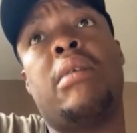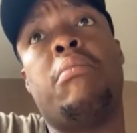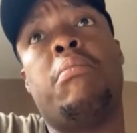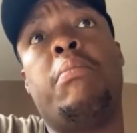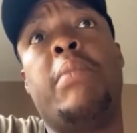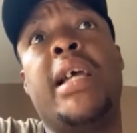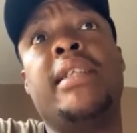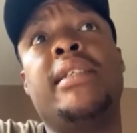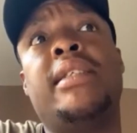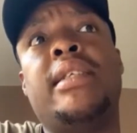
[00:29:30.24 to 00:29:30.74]

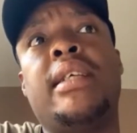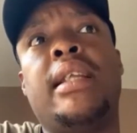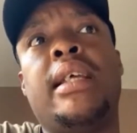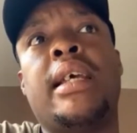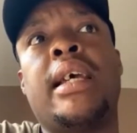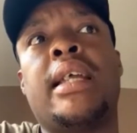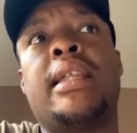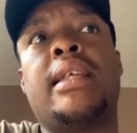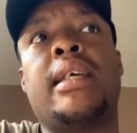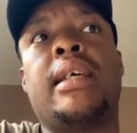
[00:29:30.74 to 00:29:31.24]

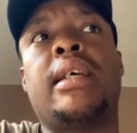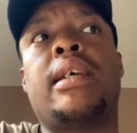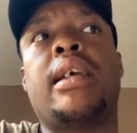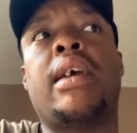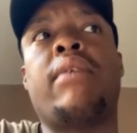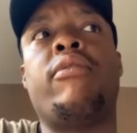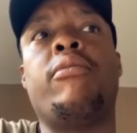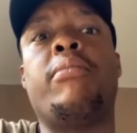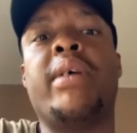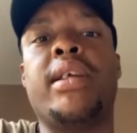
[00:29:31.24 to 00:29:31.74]
mentally, I think
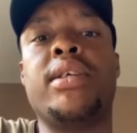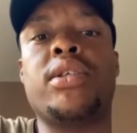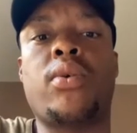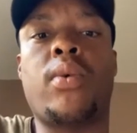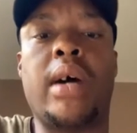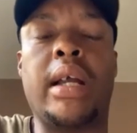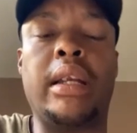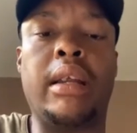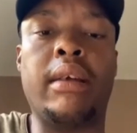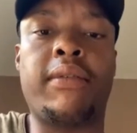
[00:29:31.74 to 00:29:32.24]
everybody's
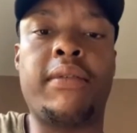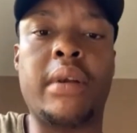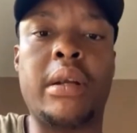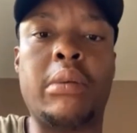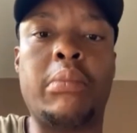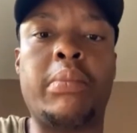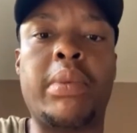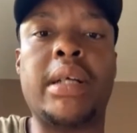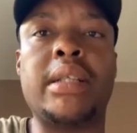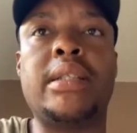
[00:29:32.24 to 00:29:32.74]
quite
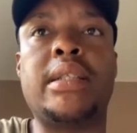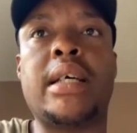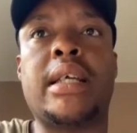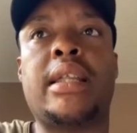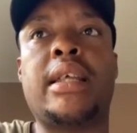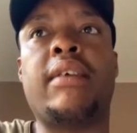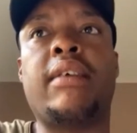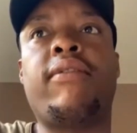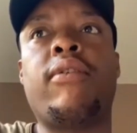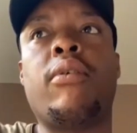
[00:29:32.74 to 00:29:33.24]
different. But I
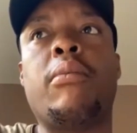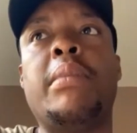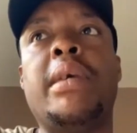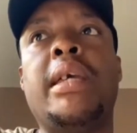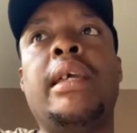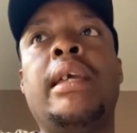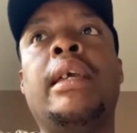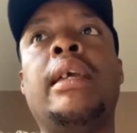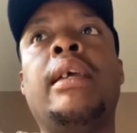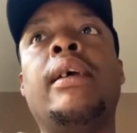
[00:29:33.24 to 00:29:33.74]
think for
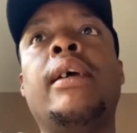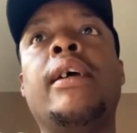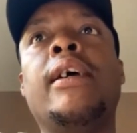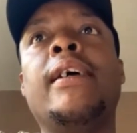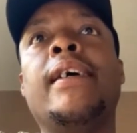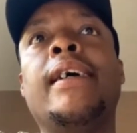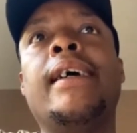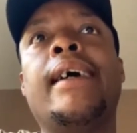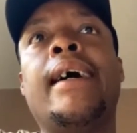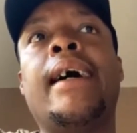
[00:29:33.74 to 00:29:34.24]
me,
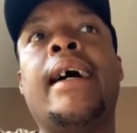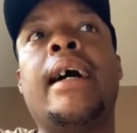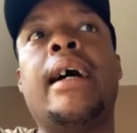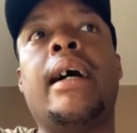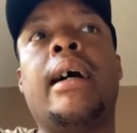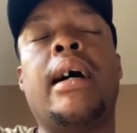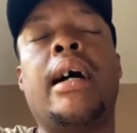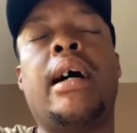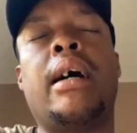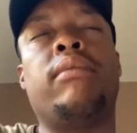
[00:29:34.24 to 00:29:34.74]

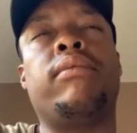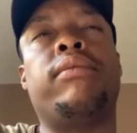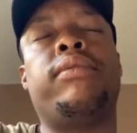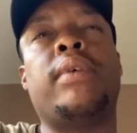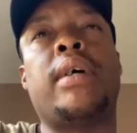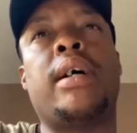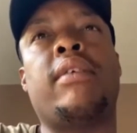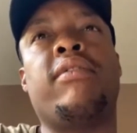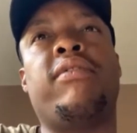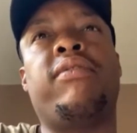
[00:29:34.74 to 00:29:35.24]

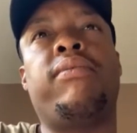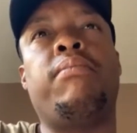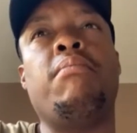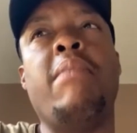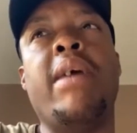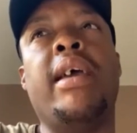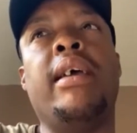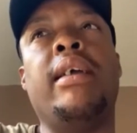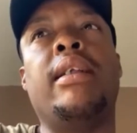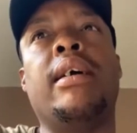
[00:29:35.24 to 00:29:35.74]
I've
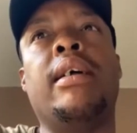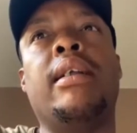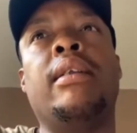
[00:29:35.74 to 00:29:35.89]
made